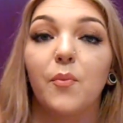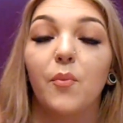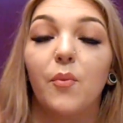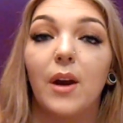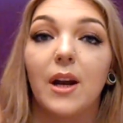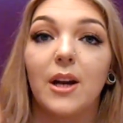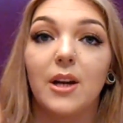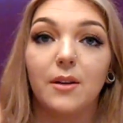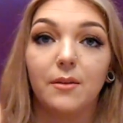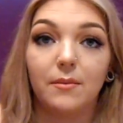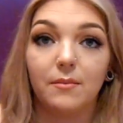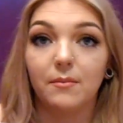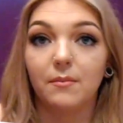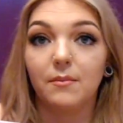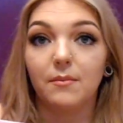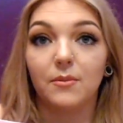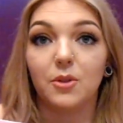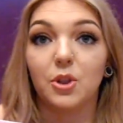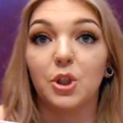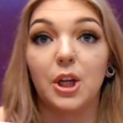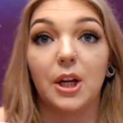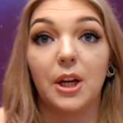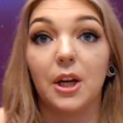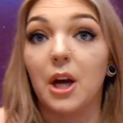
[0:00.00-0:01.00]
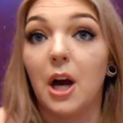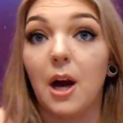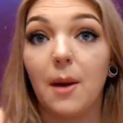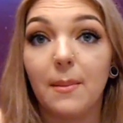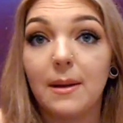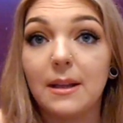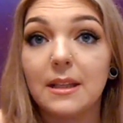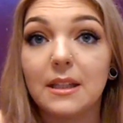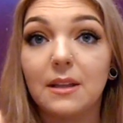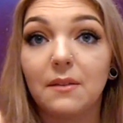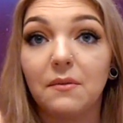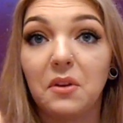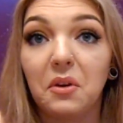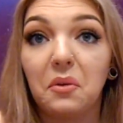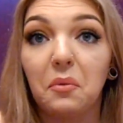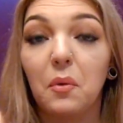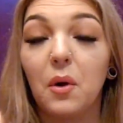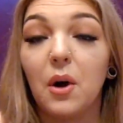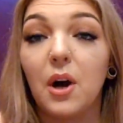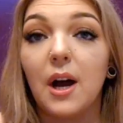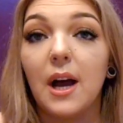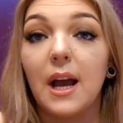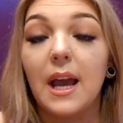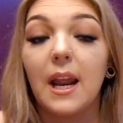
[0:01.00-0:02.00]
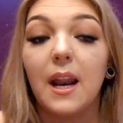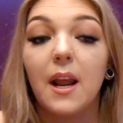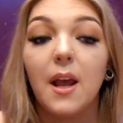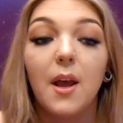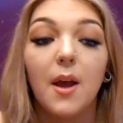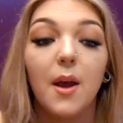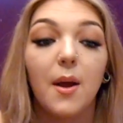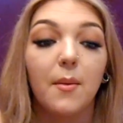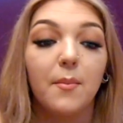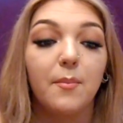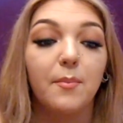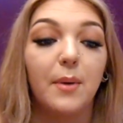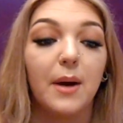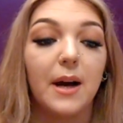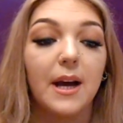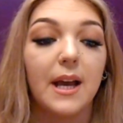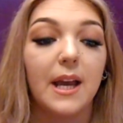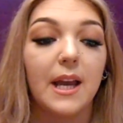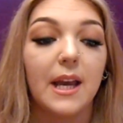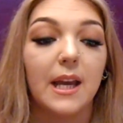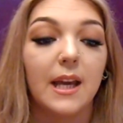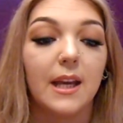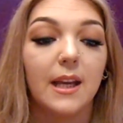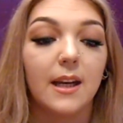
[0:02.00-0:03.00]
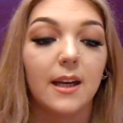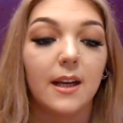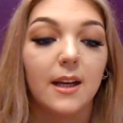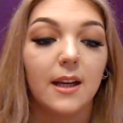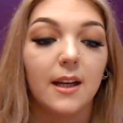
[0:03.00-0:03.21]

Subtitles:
write shitty comments if you want, but